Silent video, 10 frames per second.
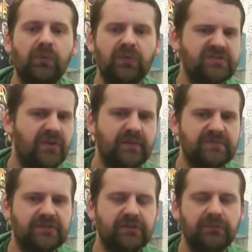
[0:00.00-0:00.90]
or
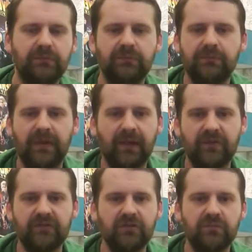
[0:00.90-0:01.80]
×2,
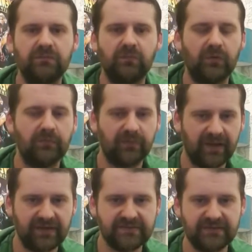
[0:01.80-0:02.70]
however you want to
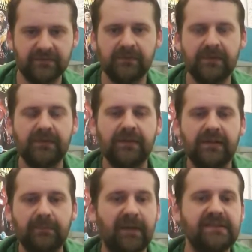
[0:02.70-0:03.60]
pronounce it.
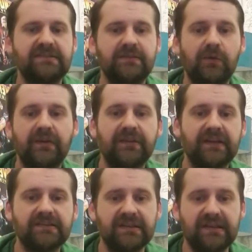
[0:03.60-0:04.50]
Basically what it
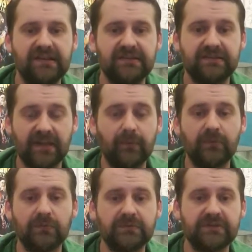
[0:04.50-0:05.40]
does, it
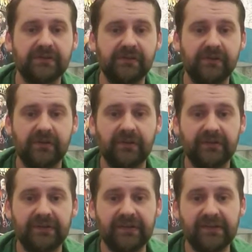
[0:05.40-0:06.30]
doubles
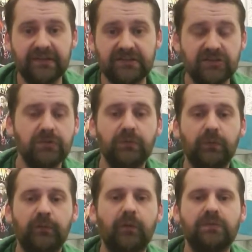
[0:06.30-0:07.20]
the
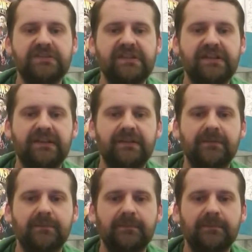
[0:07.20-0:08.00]
240p